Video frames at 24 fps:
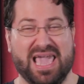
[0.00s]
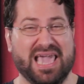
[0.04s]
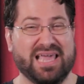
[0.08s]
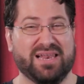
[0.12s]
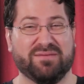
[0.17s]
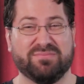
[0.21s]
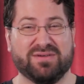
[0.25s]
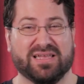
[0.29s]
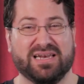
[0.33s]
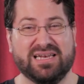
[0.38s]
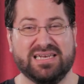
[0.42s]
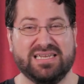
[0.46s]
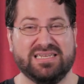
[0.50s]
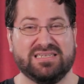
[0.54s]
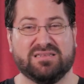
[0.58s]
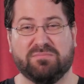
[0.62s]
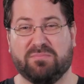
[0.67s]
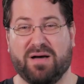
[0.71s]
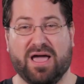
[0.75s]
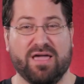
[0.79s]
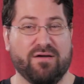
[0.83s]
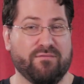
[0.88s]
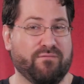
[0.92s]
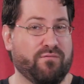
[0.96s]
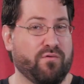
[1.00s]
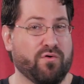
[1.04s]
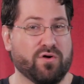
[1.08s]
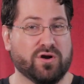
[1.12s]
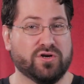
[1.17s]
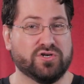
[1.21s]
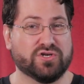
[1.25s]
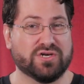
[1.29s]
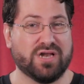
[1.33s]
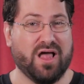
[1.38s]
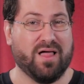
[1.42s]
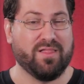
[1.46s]
and I'm going to need to buy a
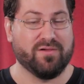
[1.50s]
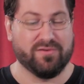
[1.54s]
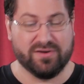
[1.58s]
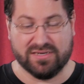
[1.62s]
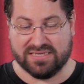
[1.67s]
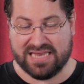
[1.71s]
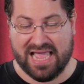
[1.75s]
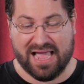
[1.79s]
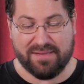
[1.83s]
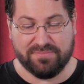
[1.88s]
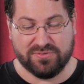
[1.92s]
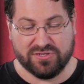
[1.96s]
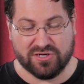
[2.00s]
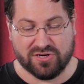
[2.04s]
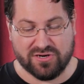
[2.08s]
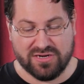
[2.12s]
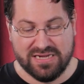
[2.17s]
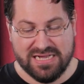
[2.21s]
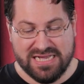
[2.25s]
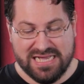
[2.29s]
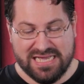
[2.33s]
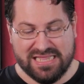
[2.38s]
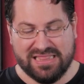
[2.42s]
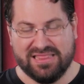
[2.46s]
$400 adapter.